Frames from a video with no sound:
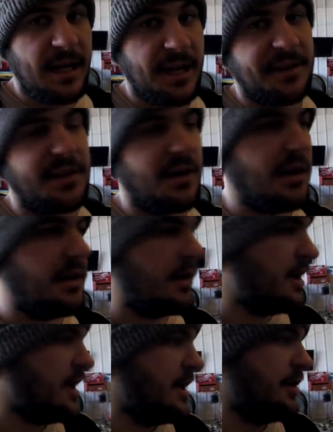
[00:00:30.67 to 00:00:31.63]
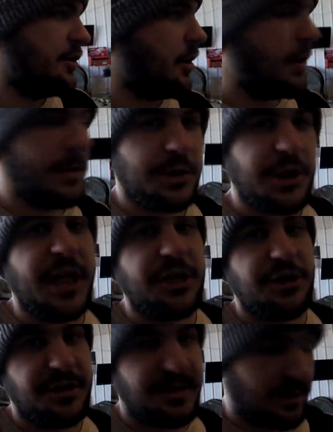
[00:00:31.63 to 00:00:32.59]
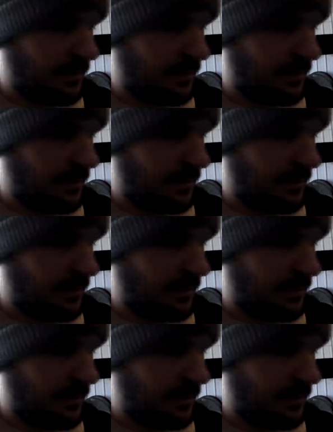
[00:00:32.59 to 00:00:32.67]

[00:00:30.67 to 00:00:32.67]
ethanol. No other changes.